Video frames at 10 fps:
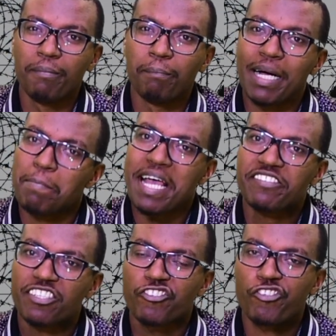My
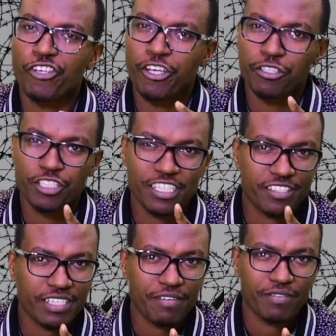message to you
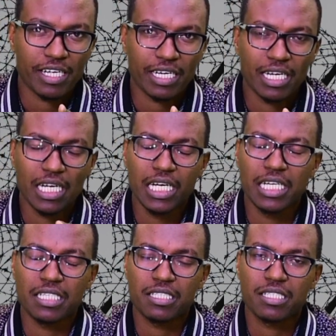this evening
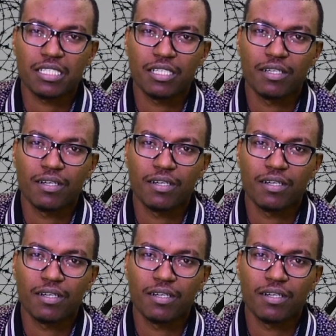is,